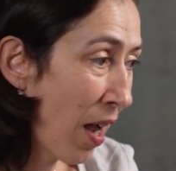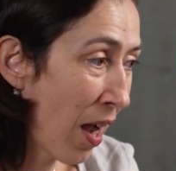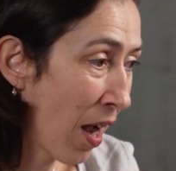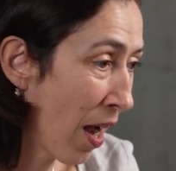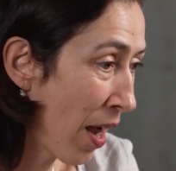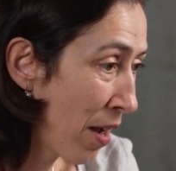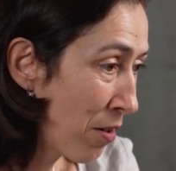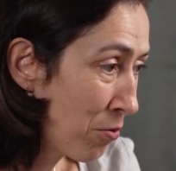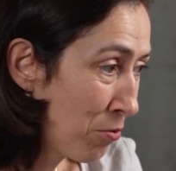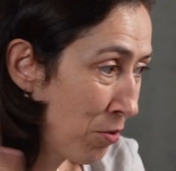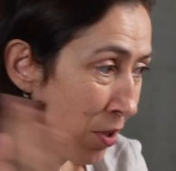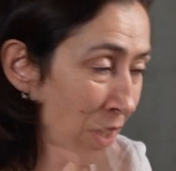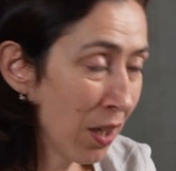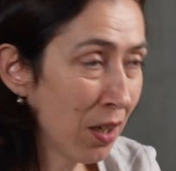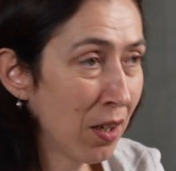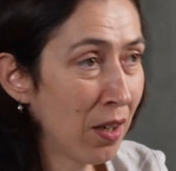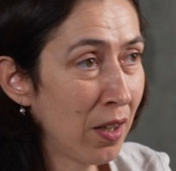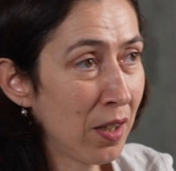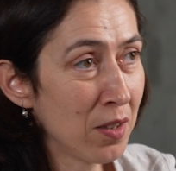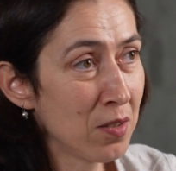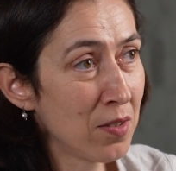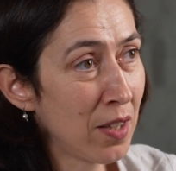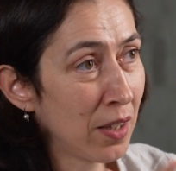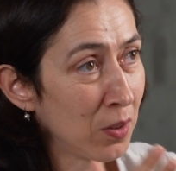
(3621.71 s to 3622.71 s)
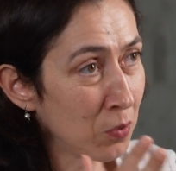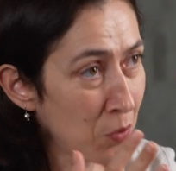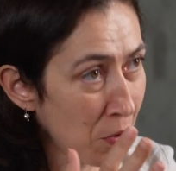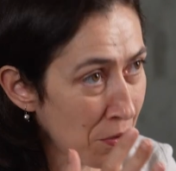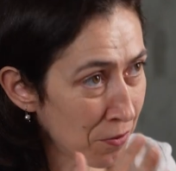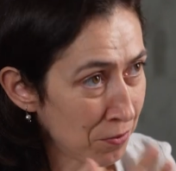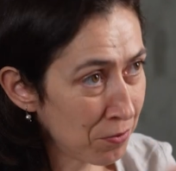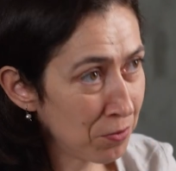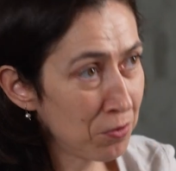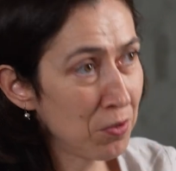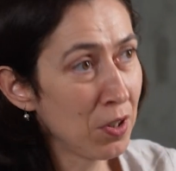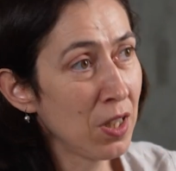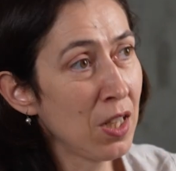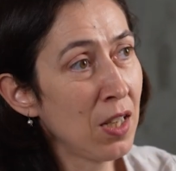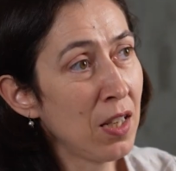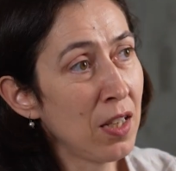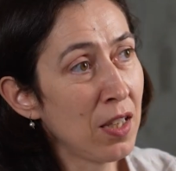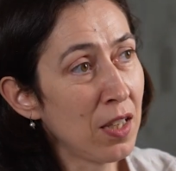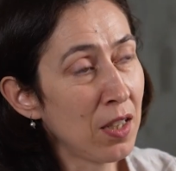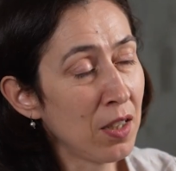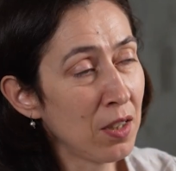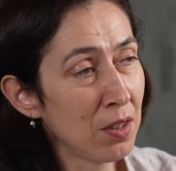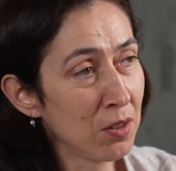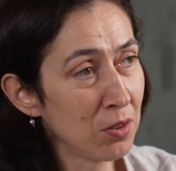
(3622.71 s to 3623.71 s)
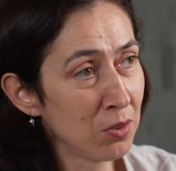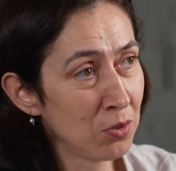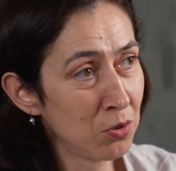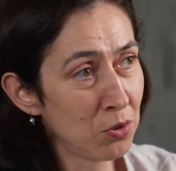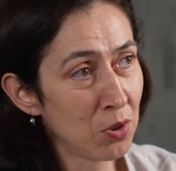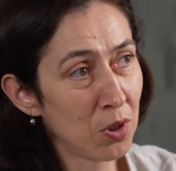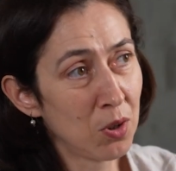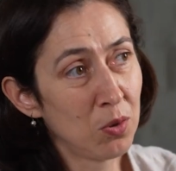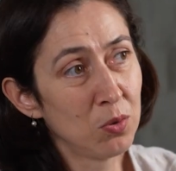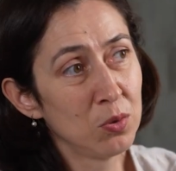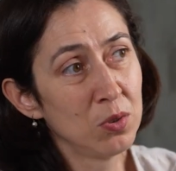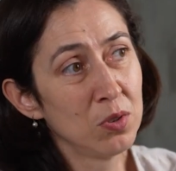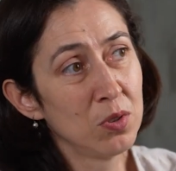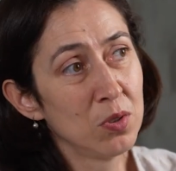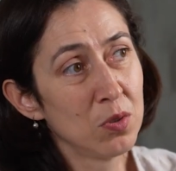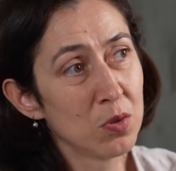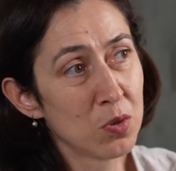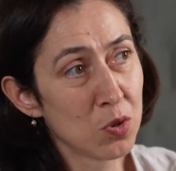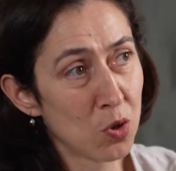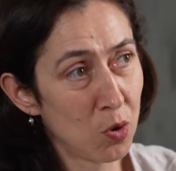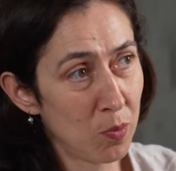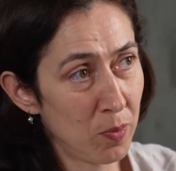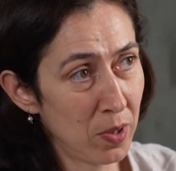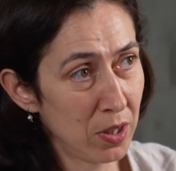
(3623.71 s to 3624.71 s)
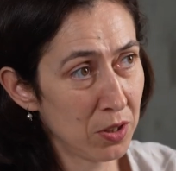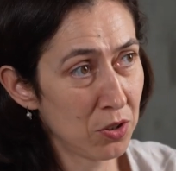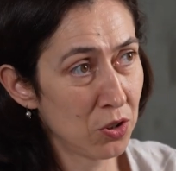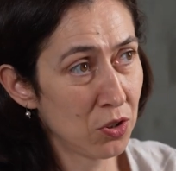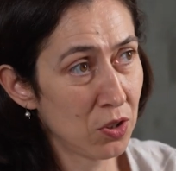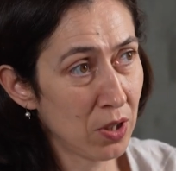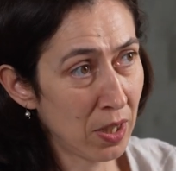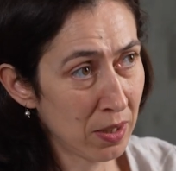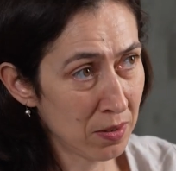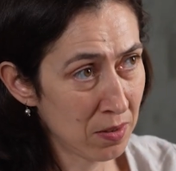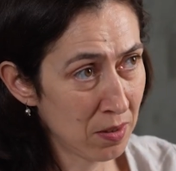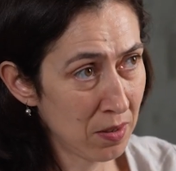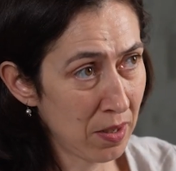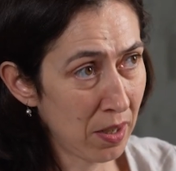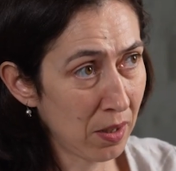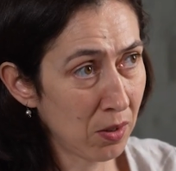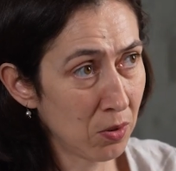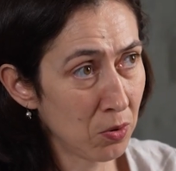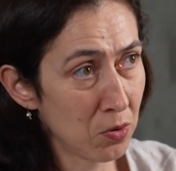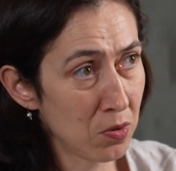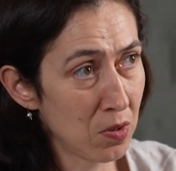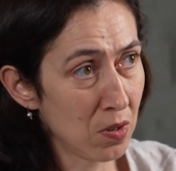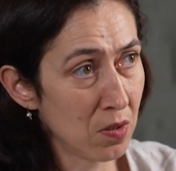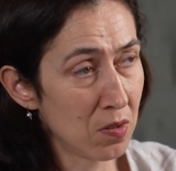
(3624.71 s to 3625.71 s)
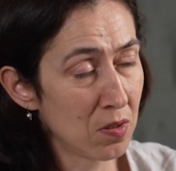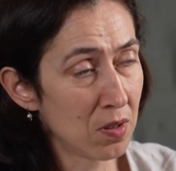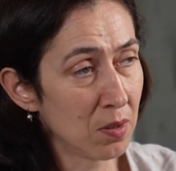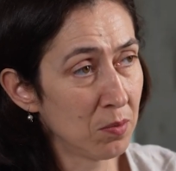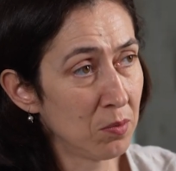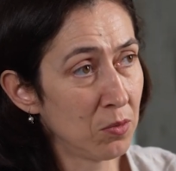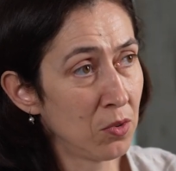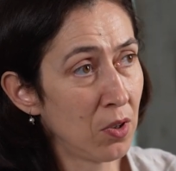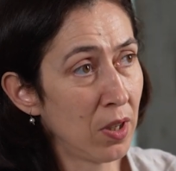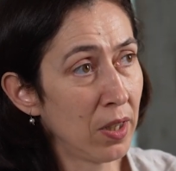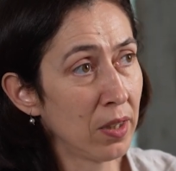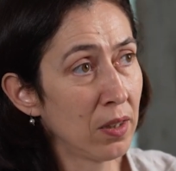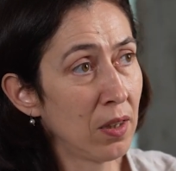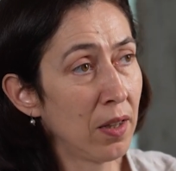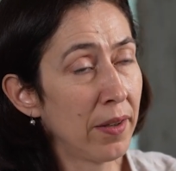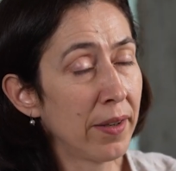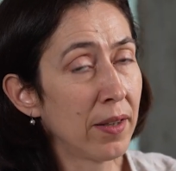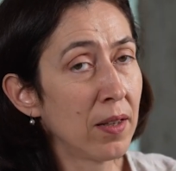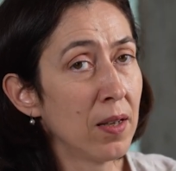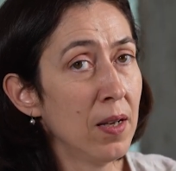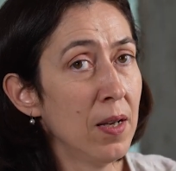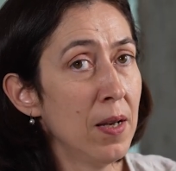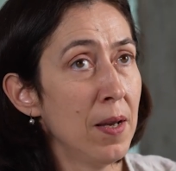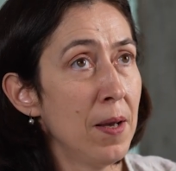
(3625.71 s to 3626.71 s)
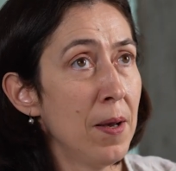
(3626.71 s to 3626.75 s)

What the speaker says: I realized that we've really grown so much as an ecosystem, right? Like